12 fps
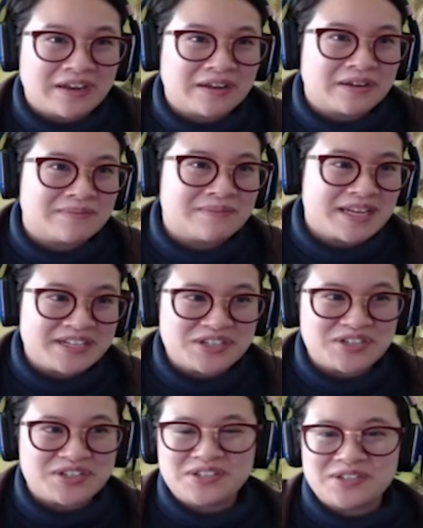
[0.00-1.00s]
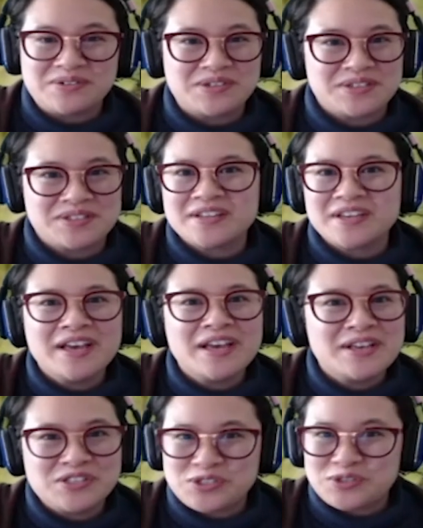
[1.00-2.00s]
In addition to just
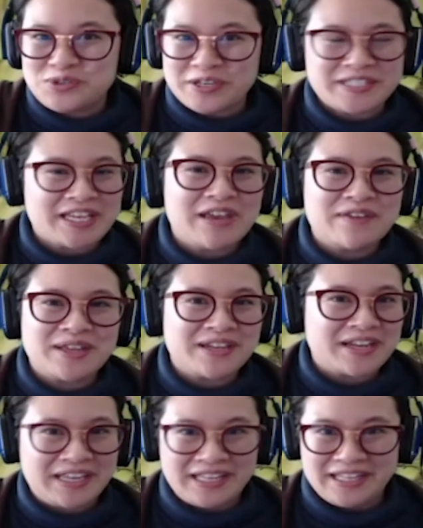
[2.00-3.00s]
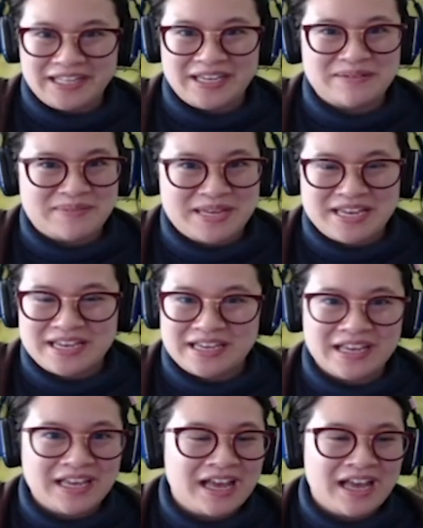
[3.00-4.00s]
Strixhaven and Killian being